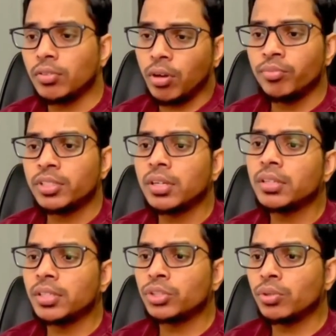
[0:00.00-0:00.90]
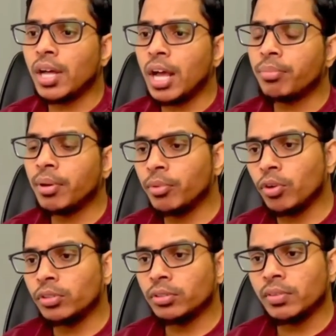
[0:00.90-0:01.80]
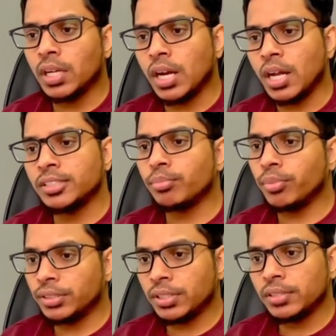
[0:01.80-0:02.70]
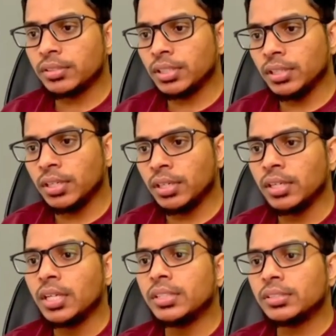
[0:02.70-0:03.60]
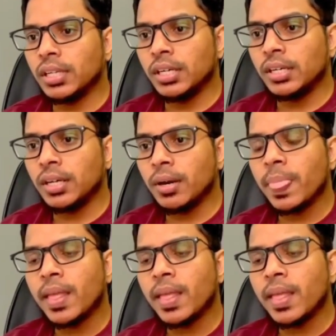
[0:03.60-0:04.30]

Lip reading: Obviously, this should happen because of the large pressures in the cylinder,